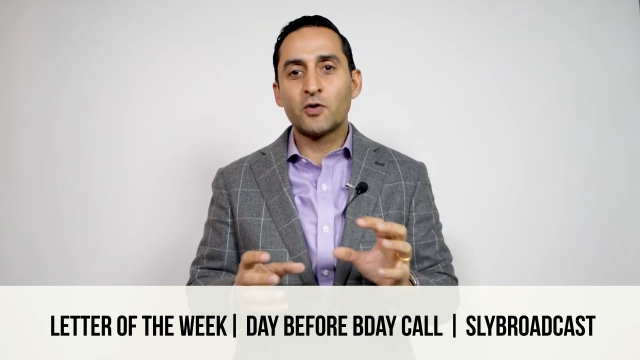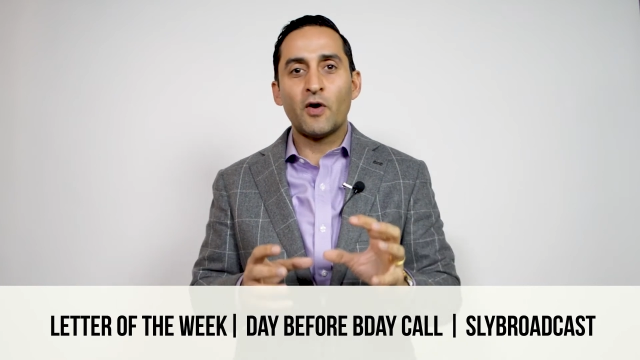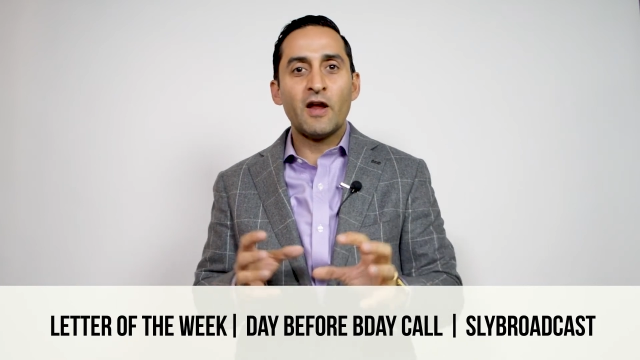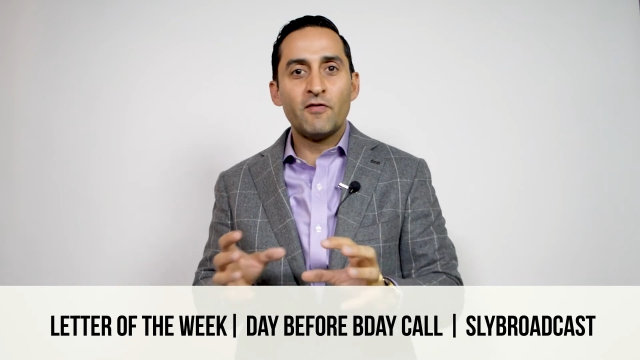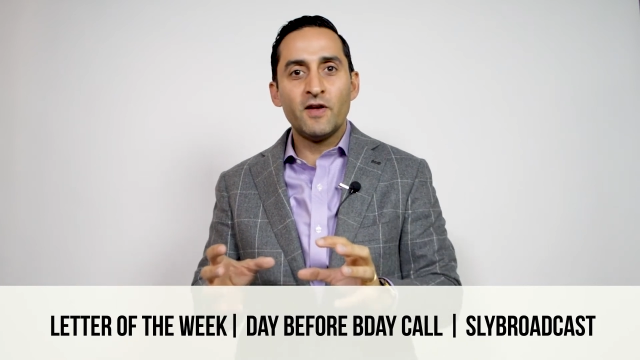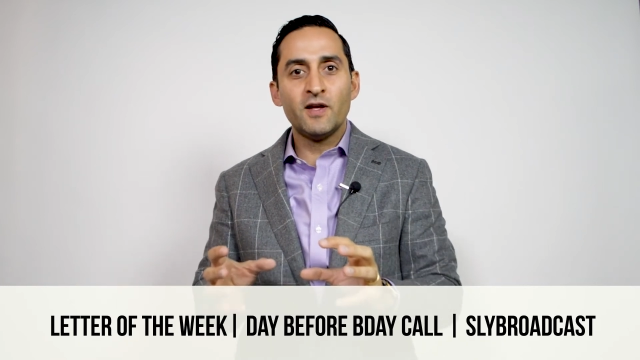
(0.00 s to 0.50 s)

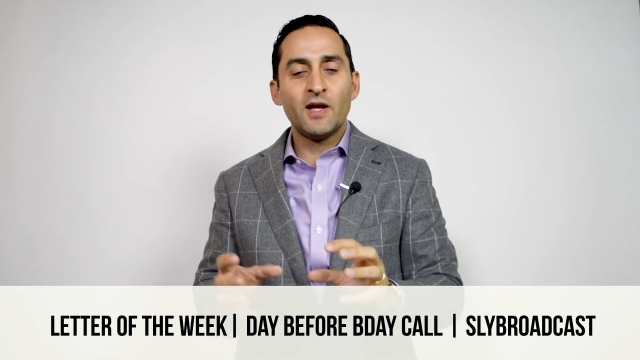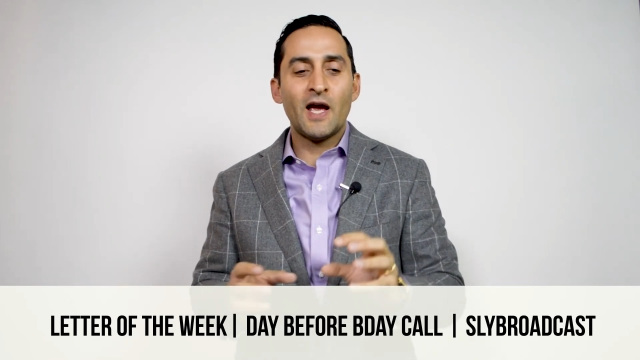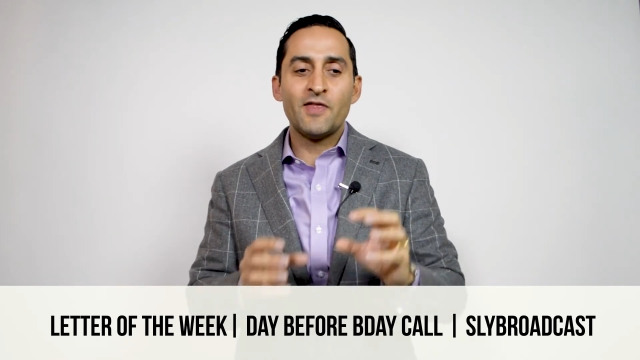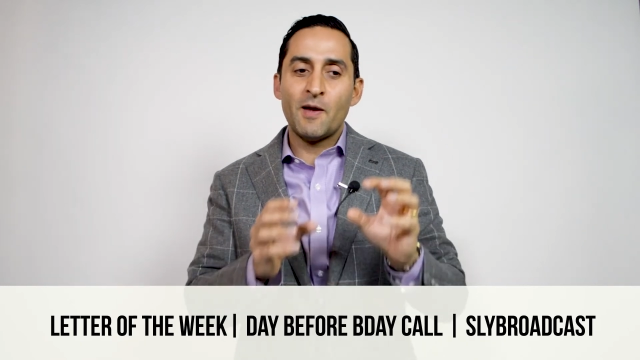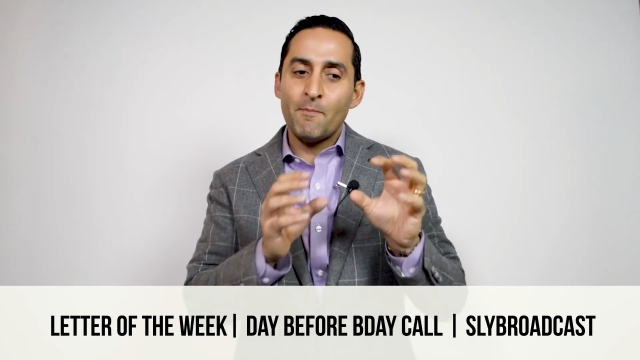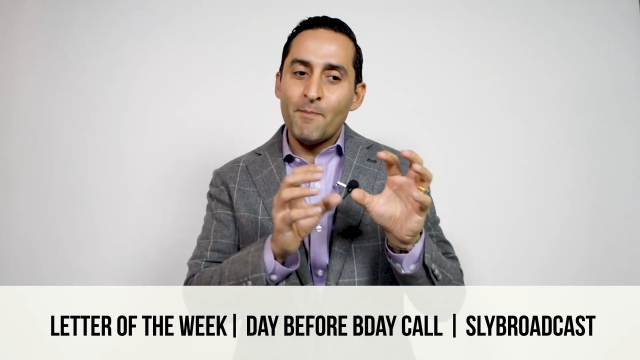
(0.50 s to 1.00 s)
craving
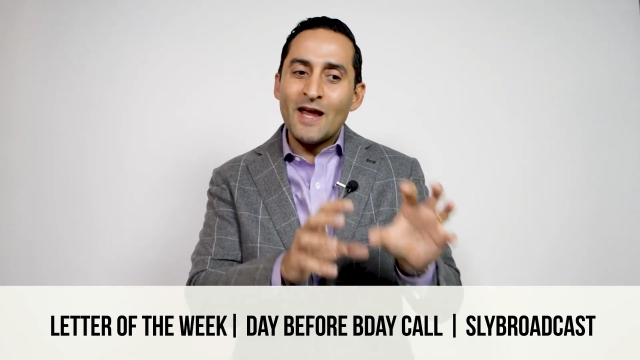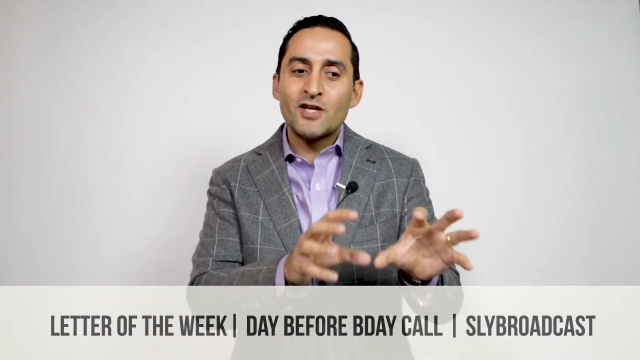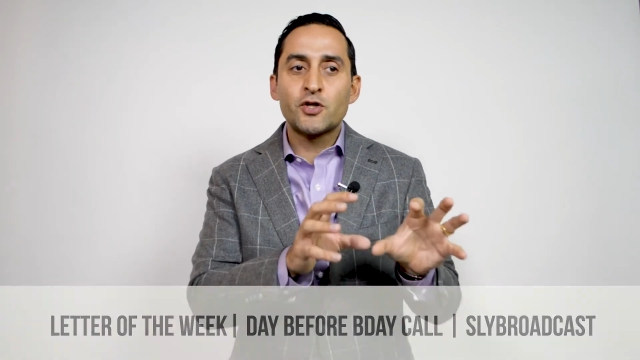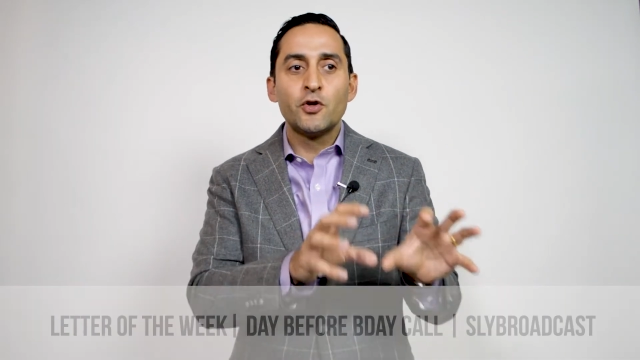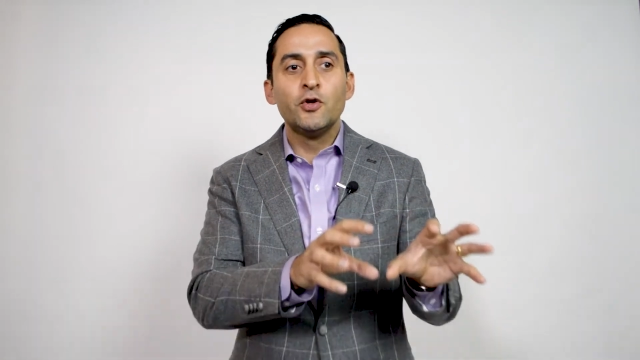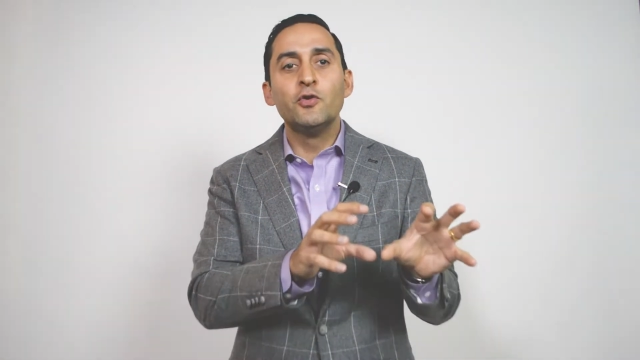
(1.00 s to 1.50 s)
and then make
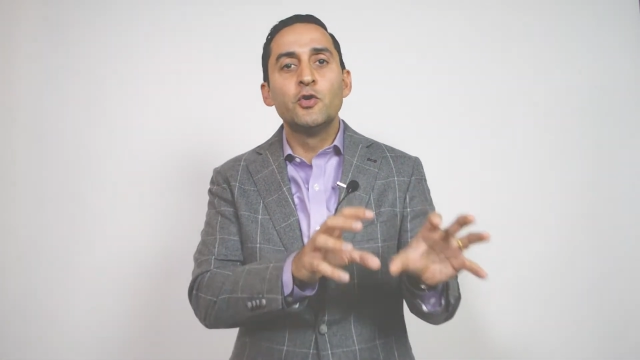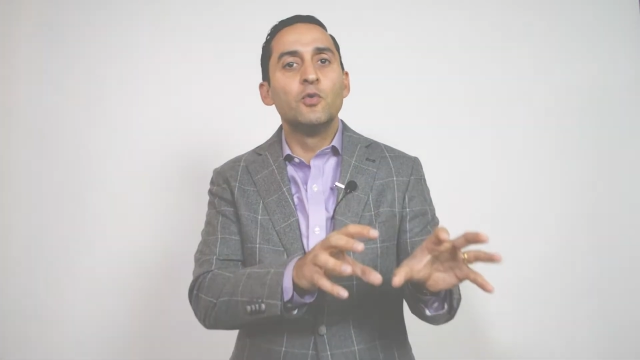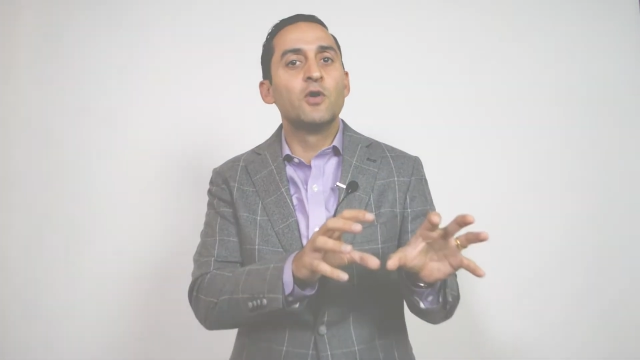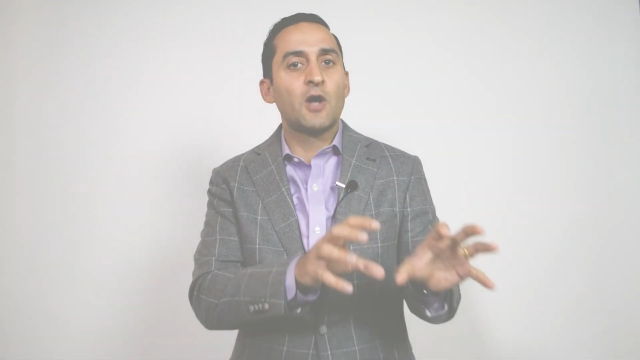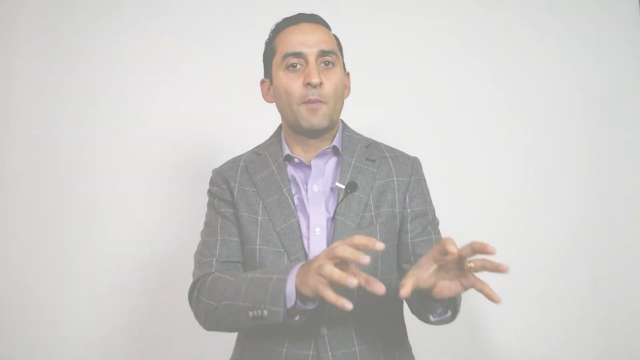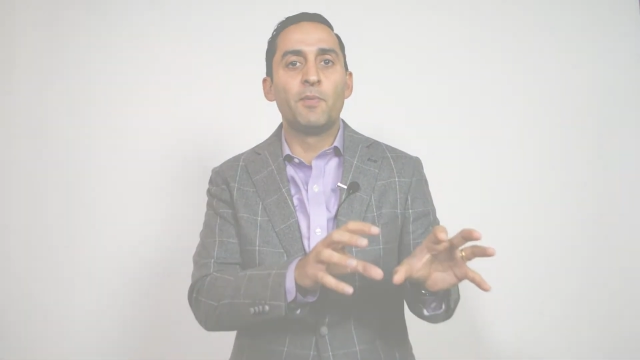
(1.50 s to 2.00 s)
sure you
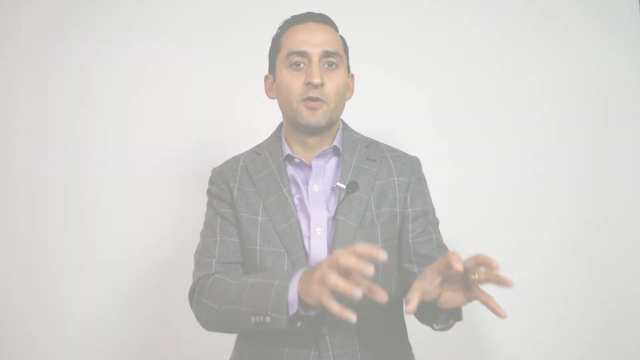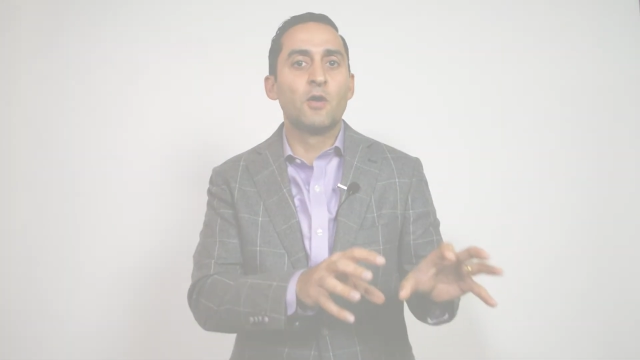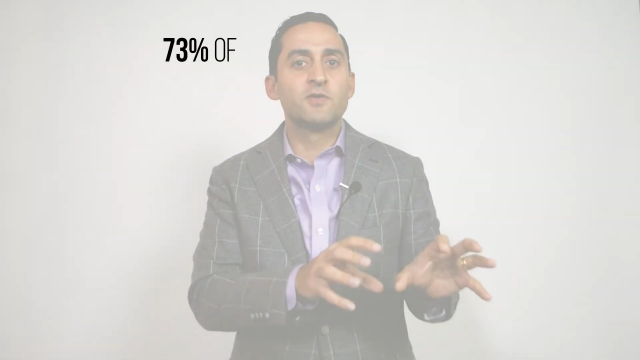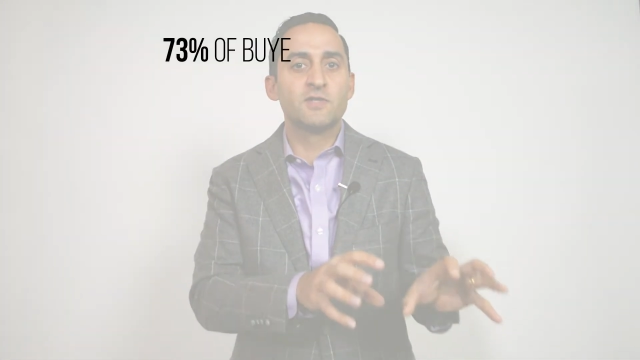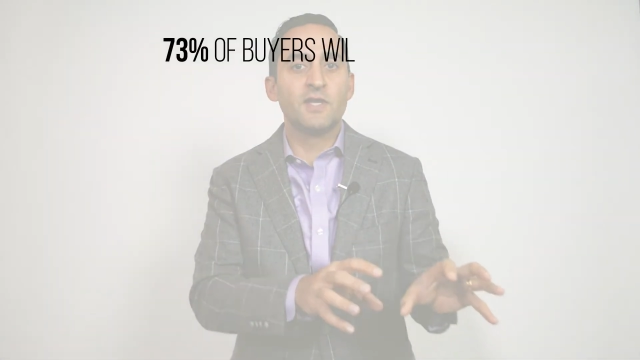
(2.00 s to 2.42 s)
do a couple of those